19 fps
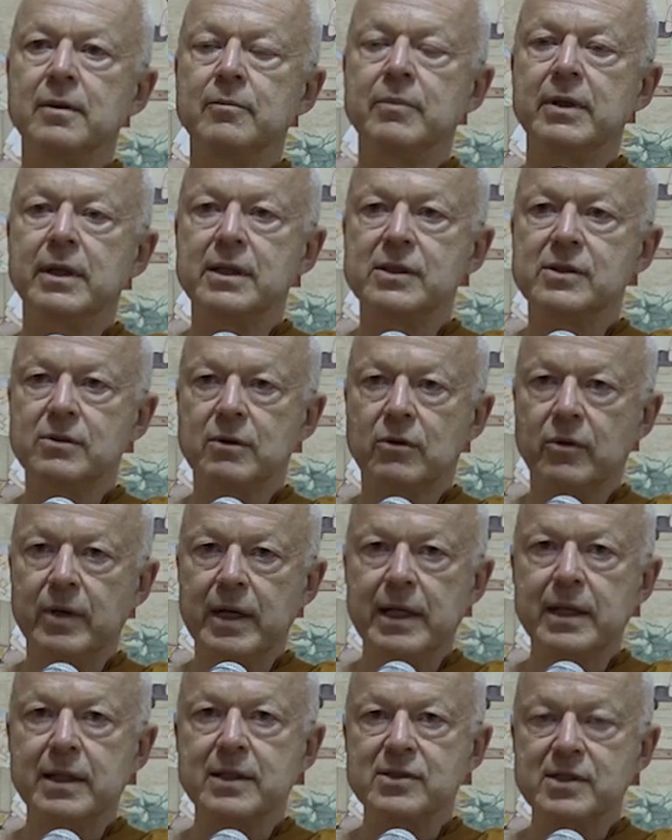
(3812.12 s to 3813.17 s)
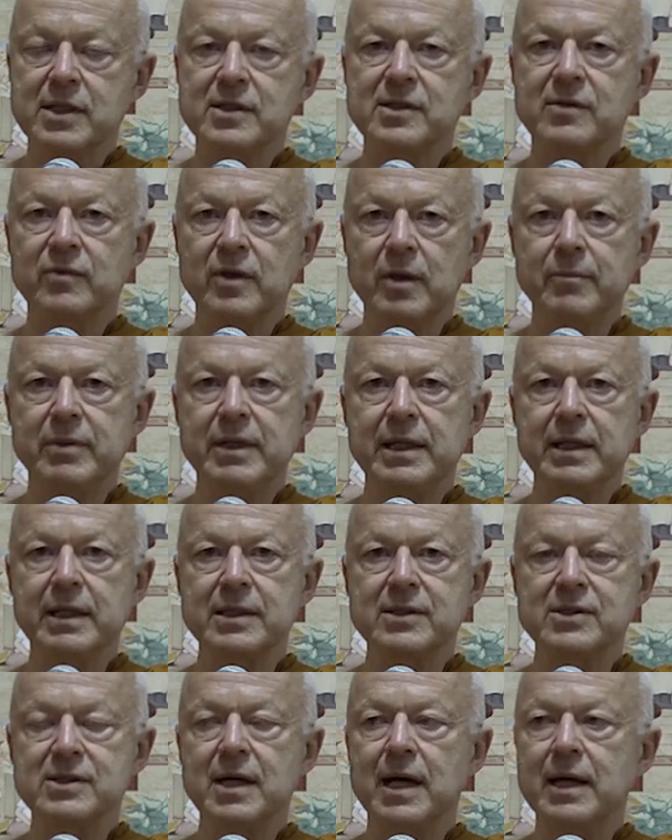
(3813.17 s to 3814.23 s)
being a, creating a sense of well being
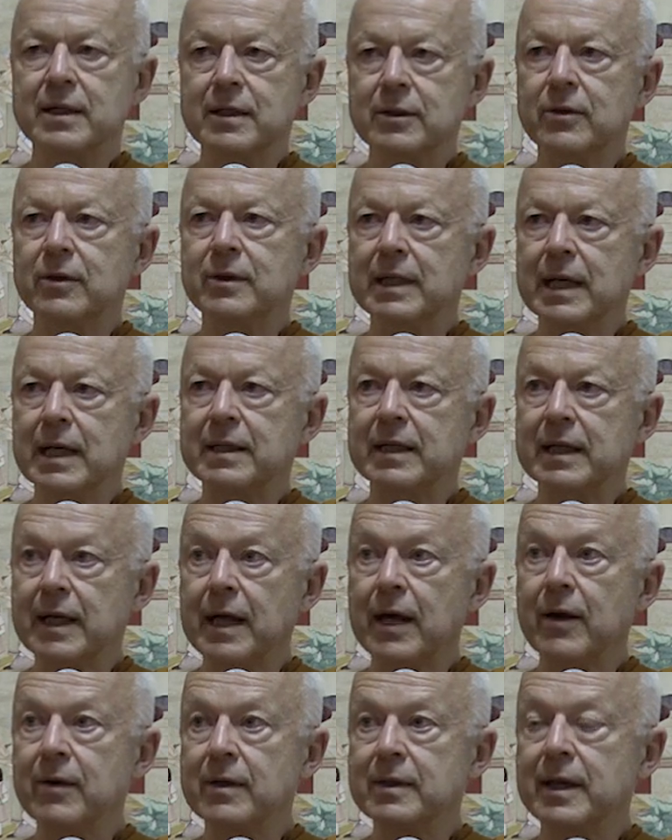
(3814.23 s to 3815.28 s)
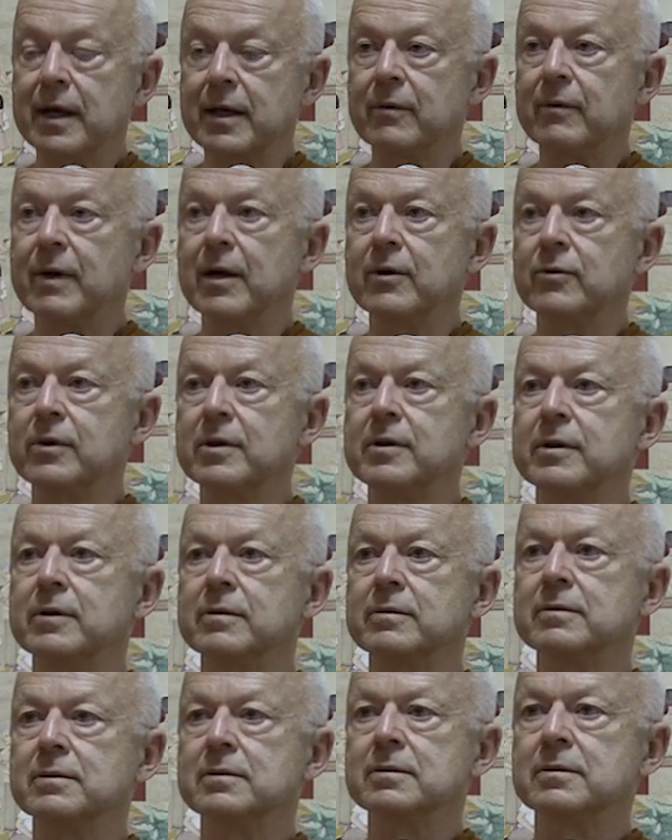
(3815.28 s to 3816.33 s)
inside, and learning how to carry that around with you.